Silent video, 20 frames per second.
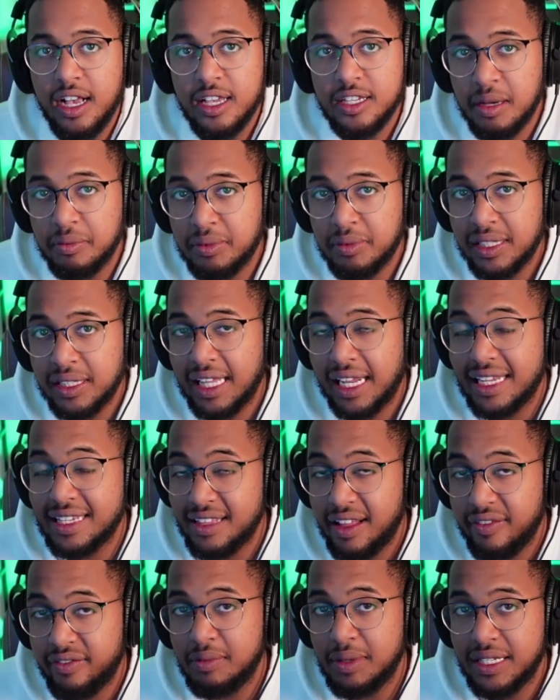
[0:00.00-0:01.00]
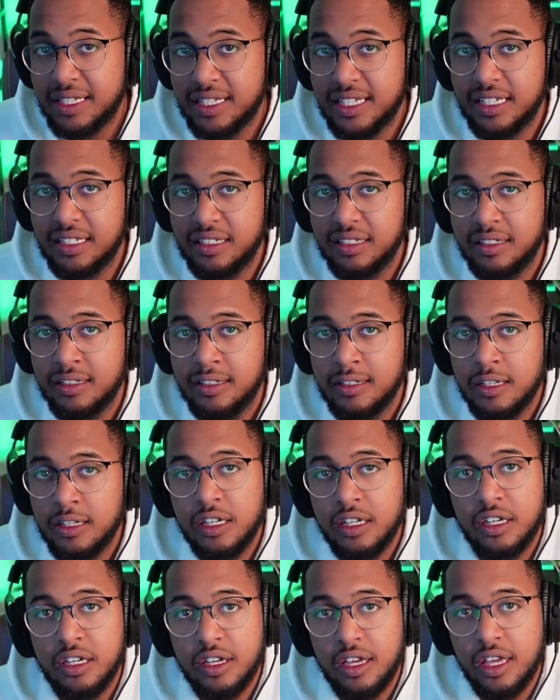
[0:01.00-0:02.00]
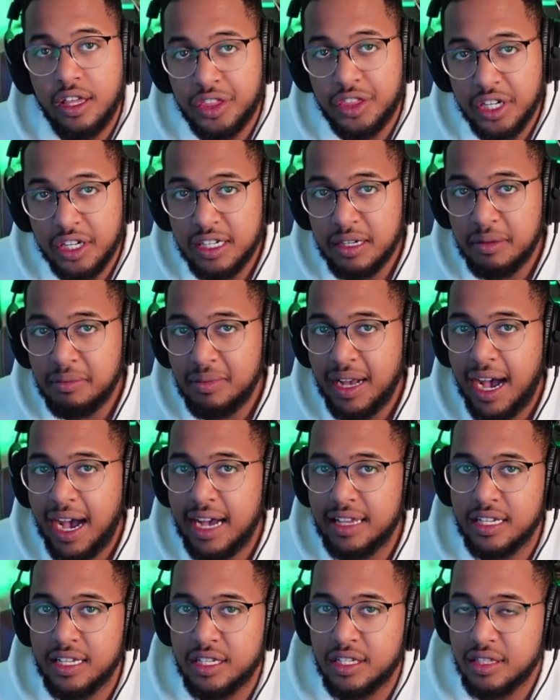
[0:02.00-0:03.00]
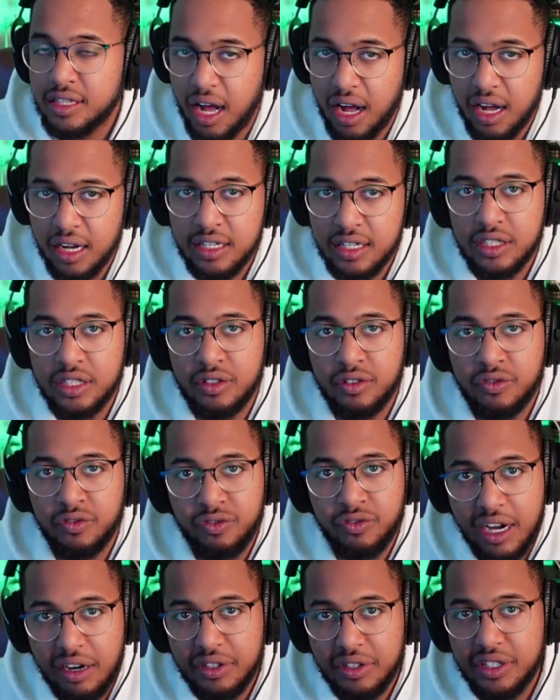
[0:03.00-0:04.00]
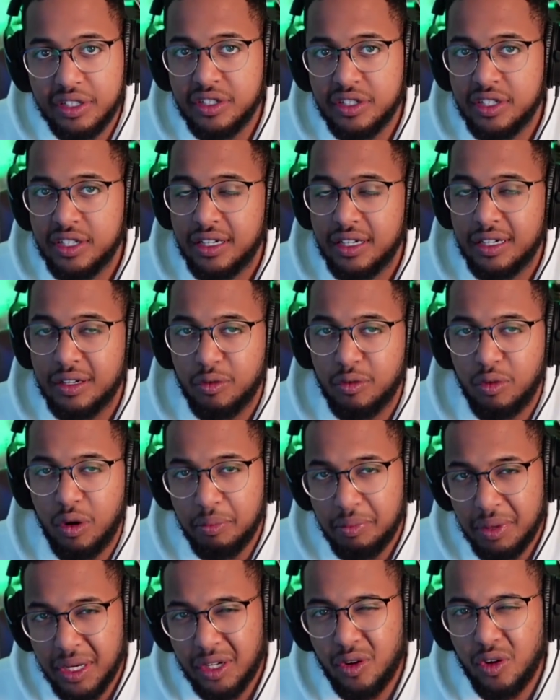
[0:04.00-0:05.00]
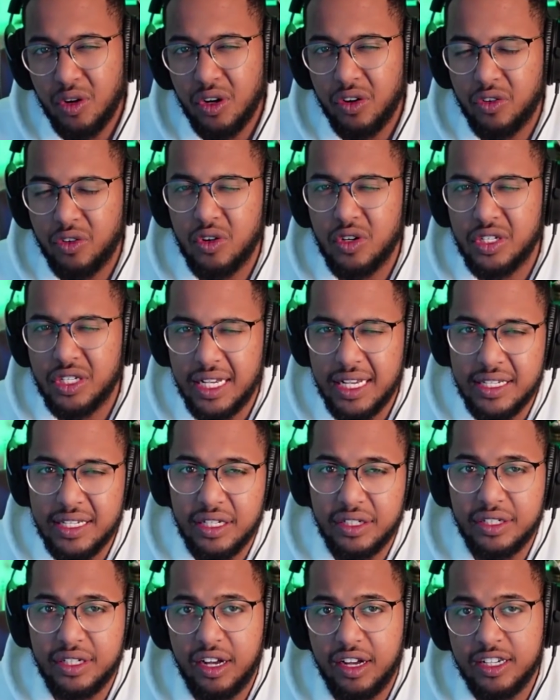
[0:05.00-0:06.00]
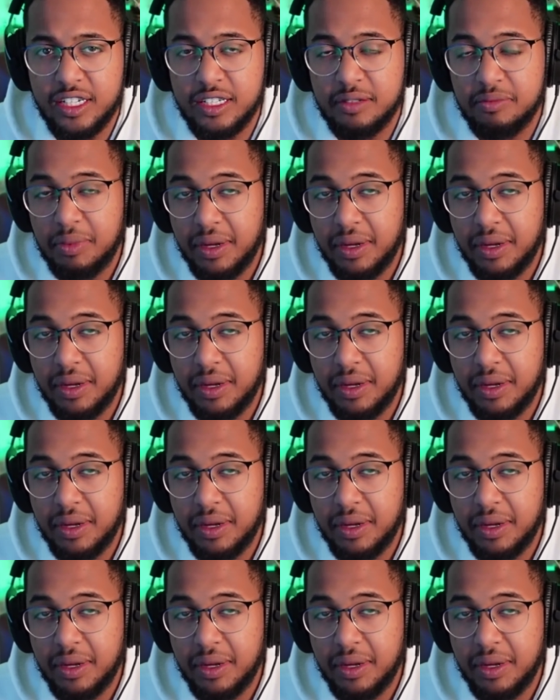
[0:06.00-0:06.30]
something that has never been seen. Ethereum has its doxed founders, while Bitcoin, of course, is undoxed.